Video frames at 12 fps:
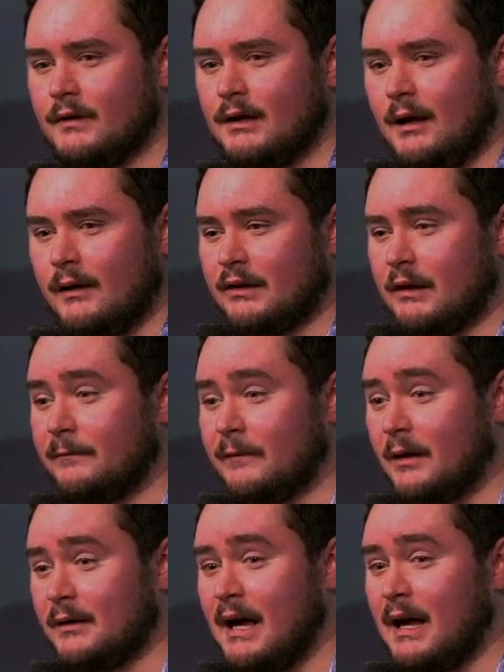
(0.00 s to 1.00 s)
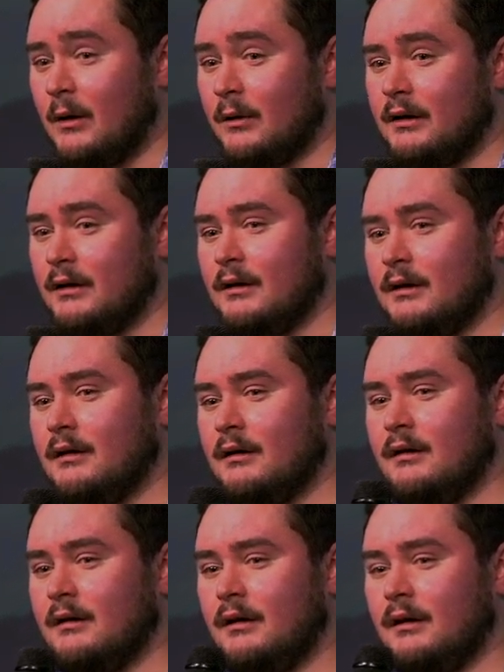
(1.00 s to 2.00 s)
Because I found out
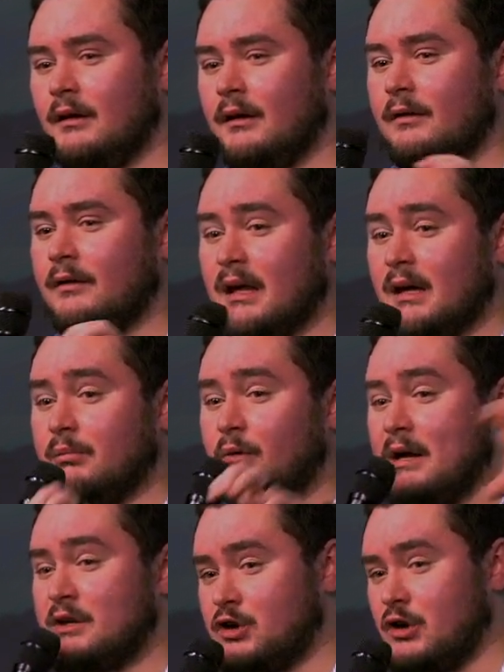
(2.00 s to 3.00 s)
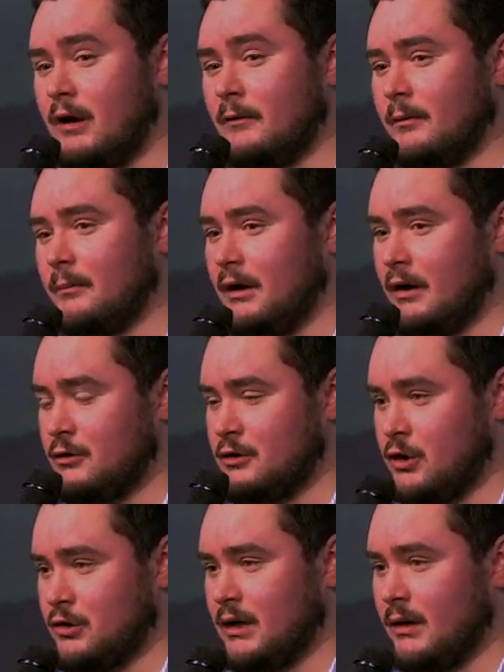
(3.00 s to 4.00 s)
they had branched off from the other
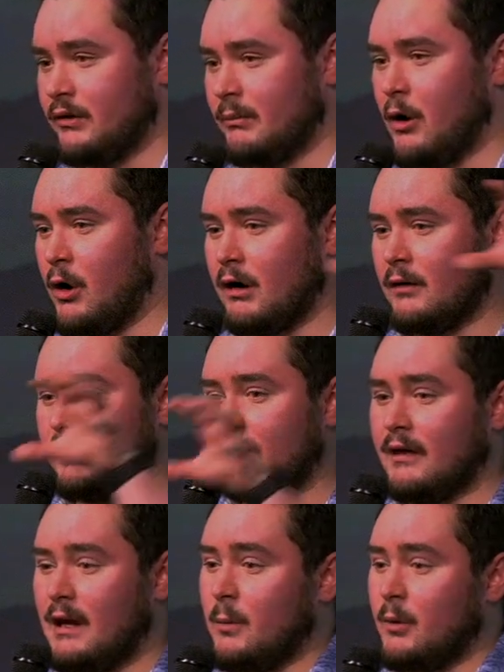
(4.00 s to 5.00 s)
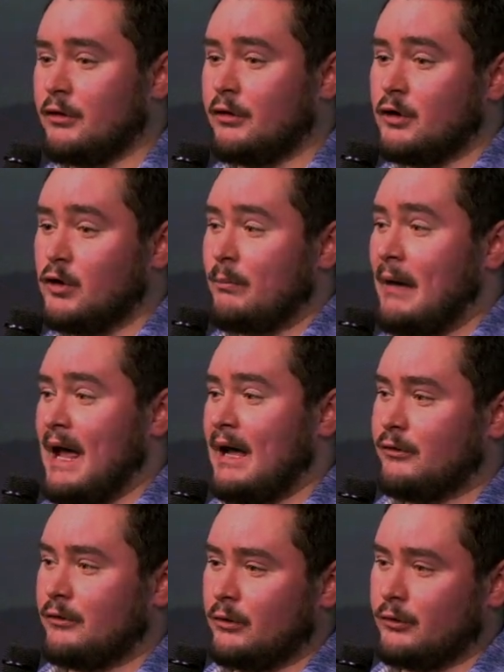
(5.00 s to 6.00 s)
church I was a part of, and they were the new
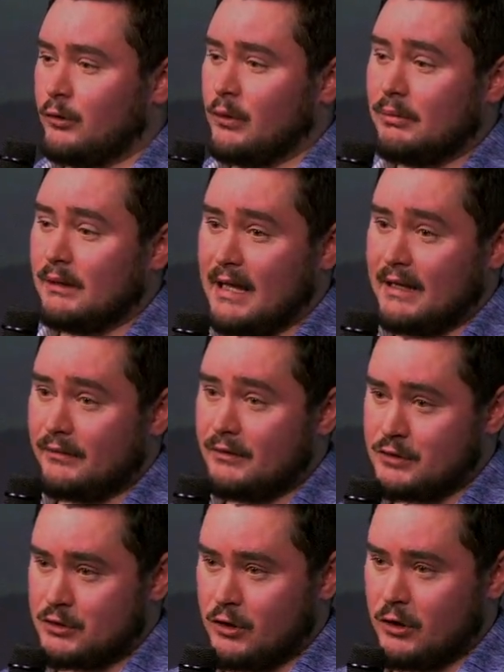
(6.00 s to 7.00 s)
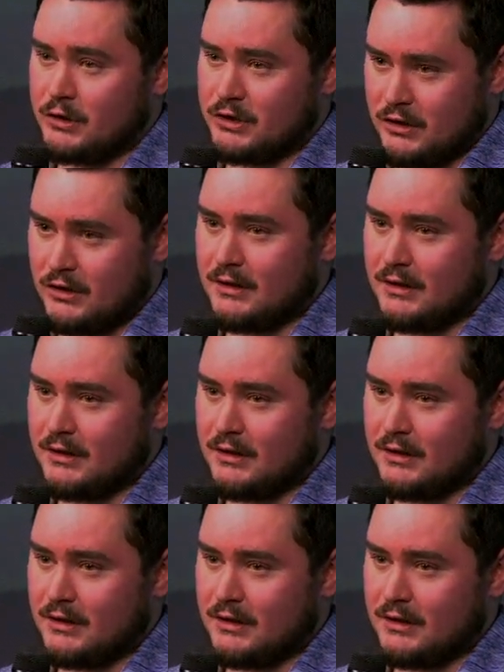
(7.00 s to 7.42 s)
pastors who had planted this church.